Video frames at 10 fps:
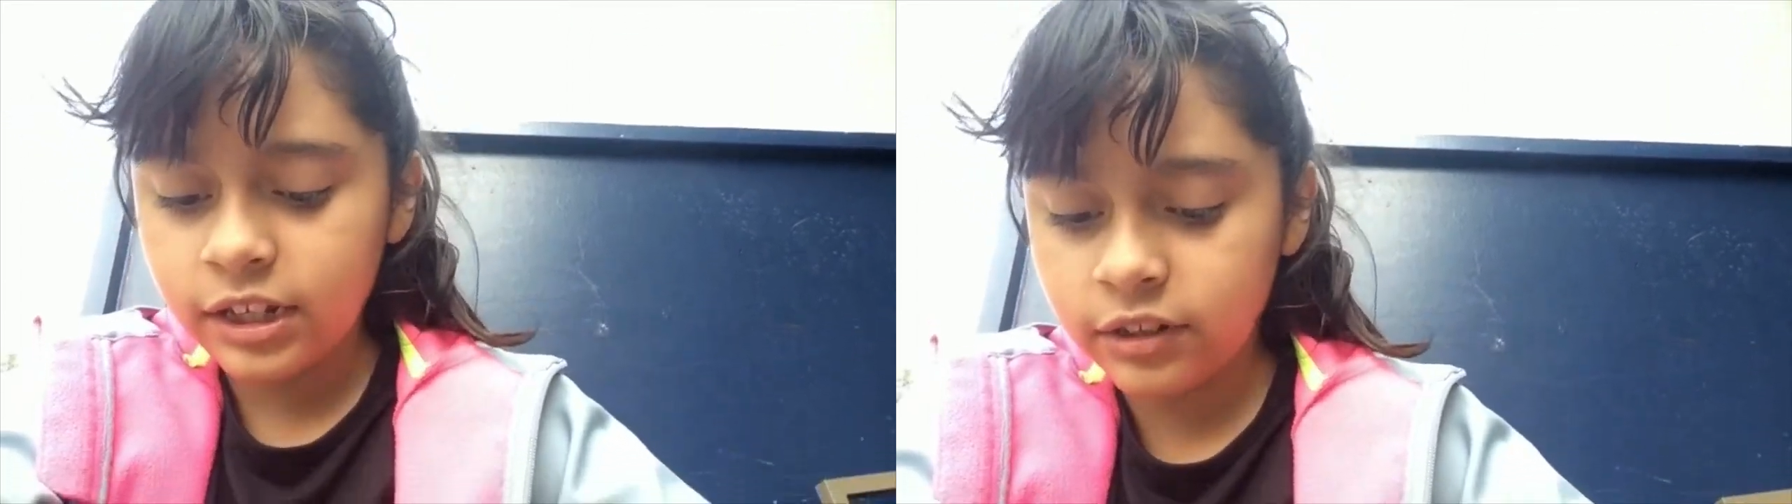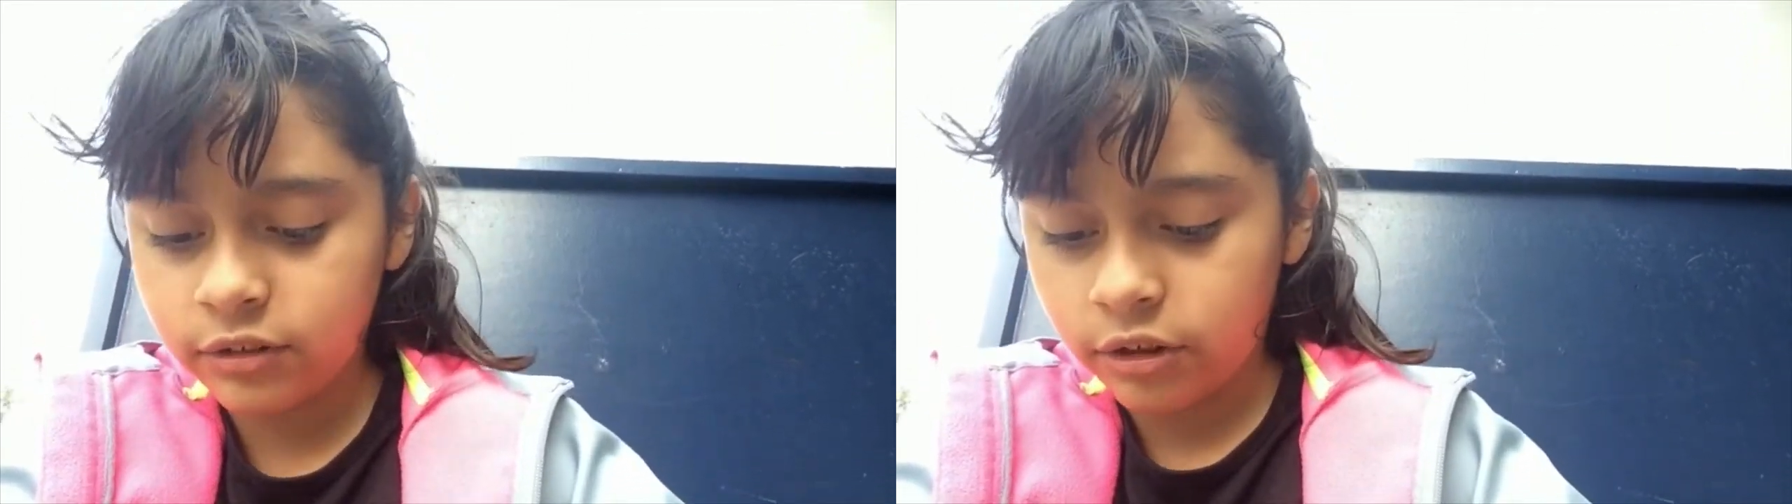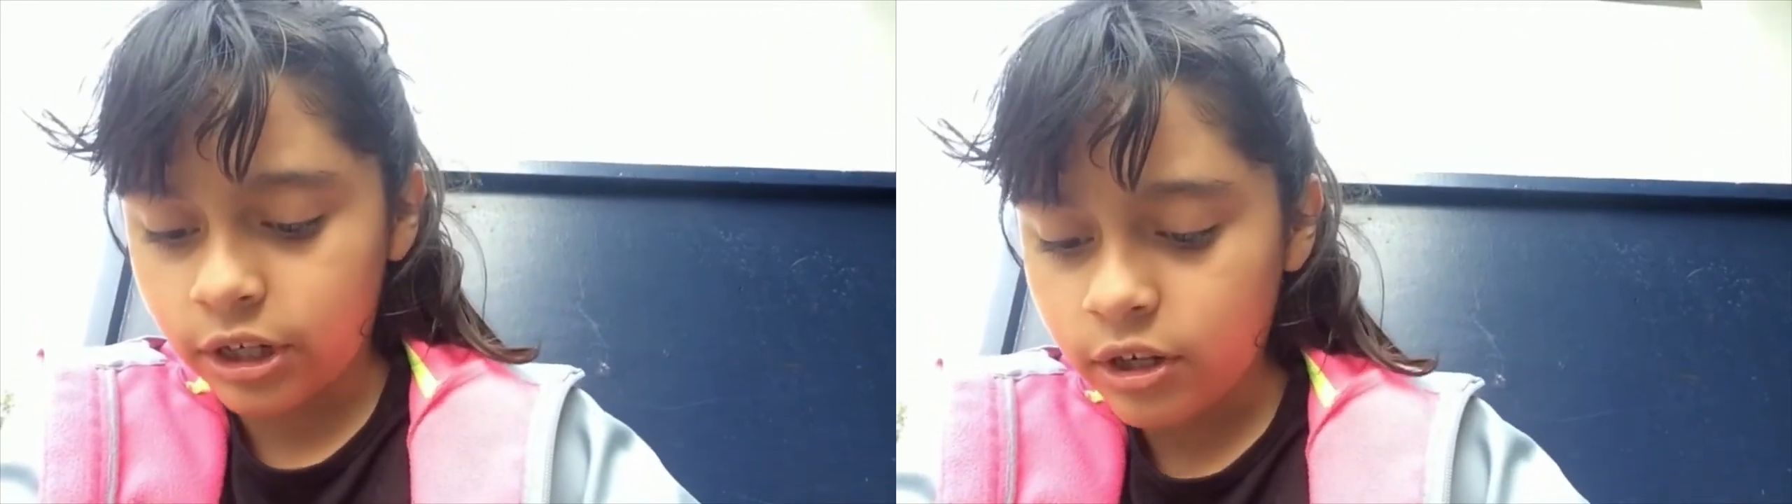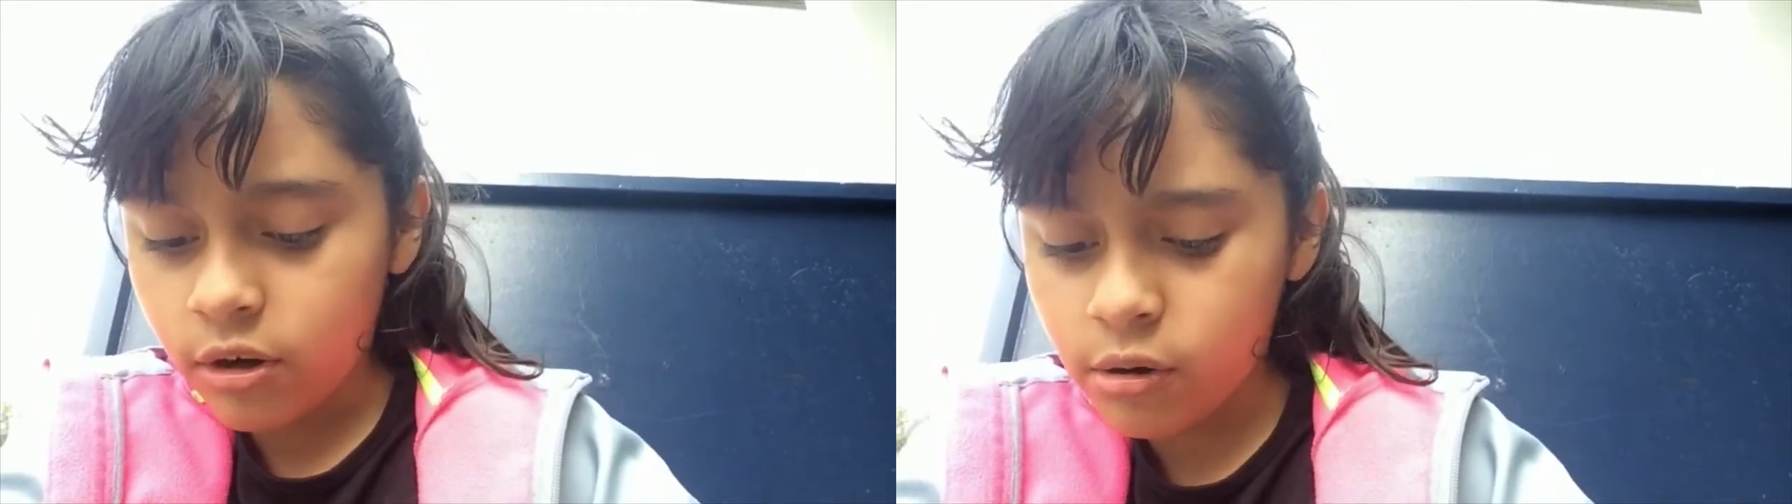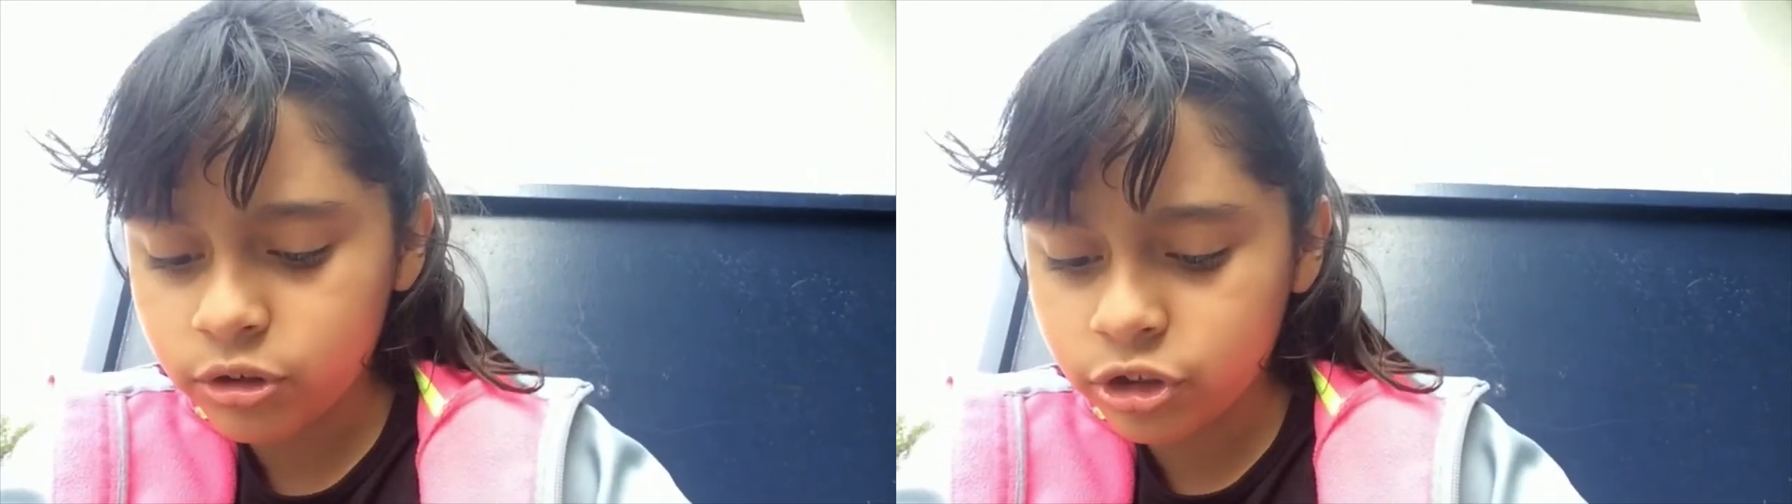History,
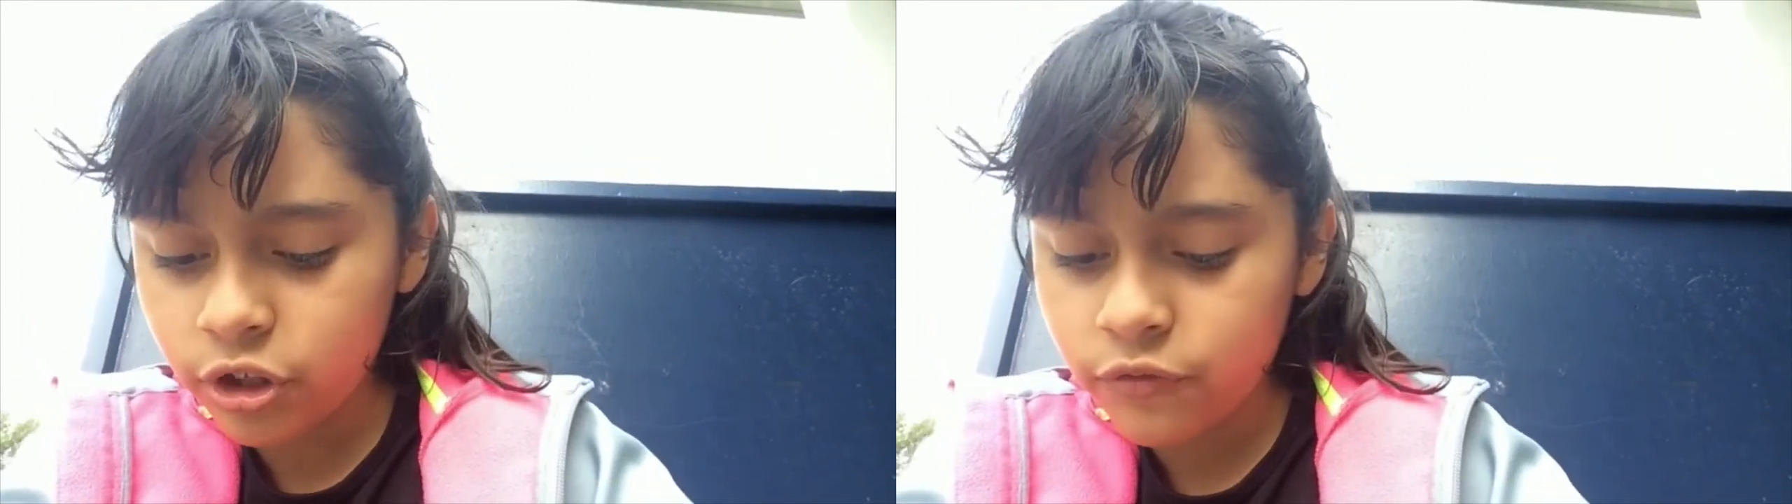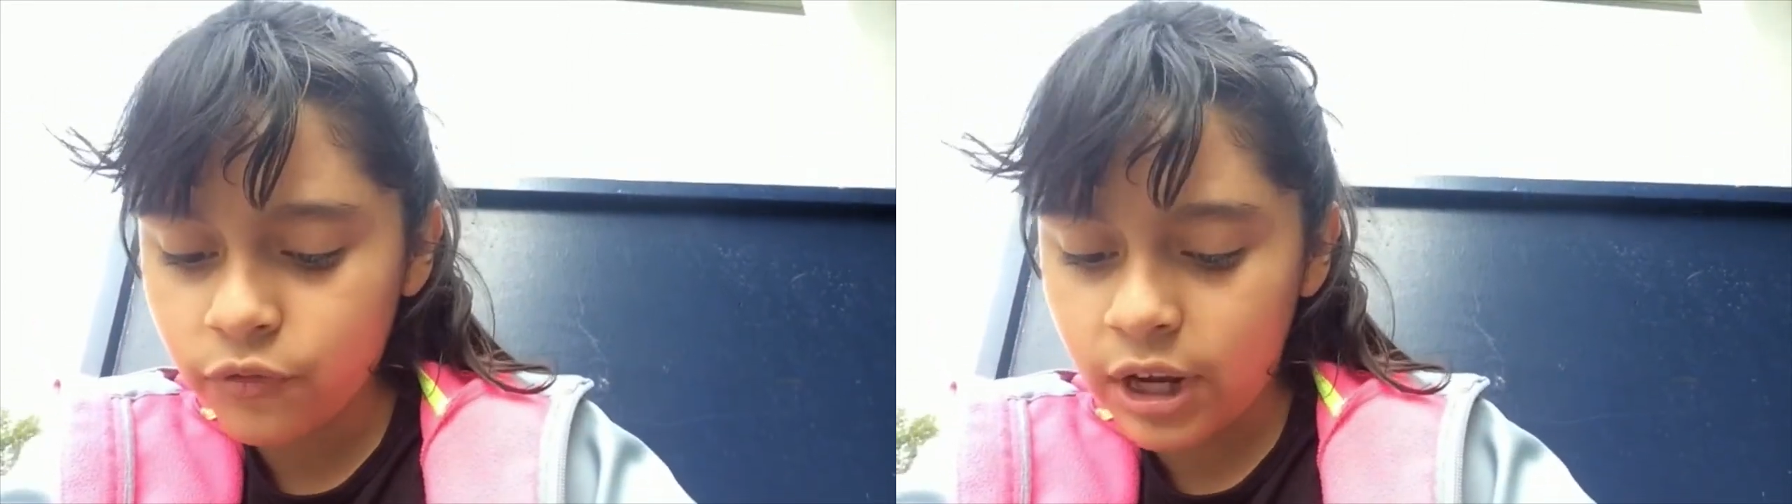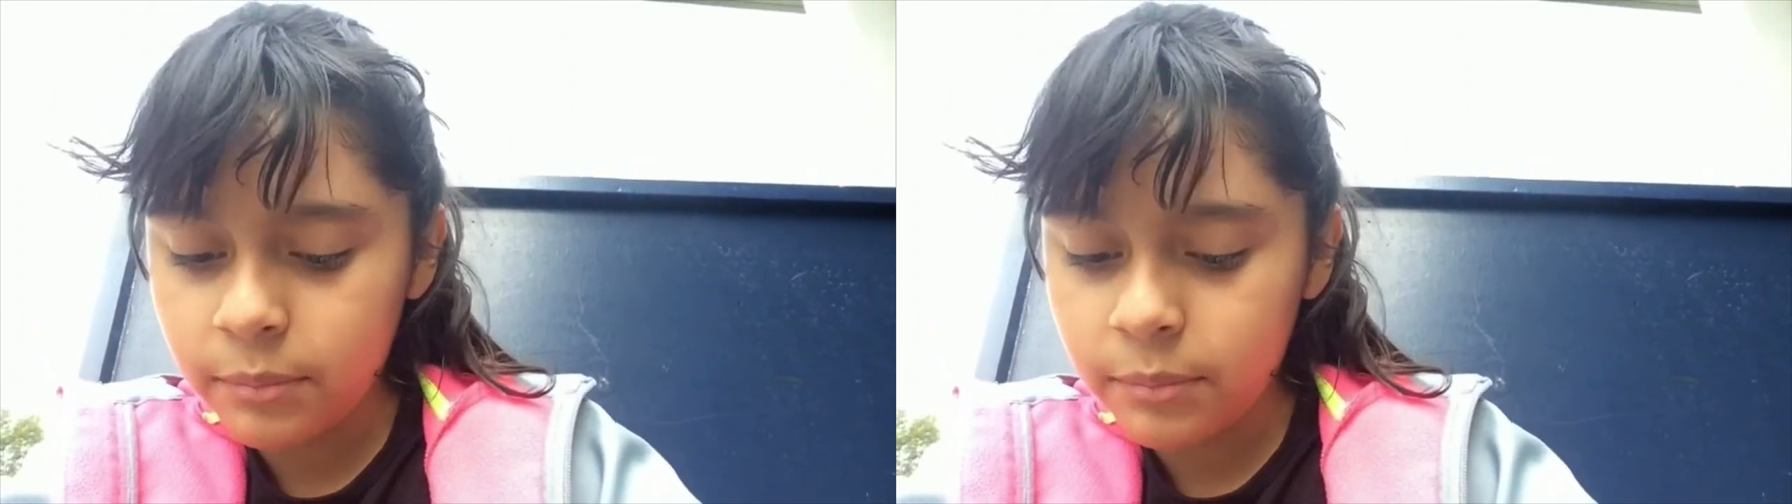culture,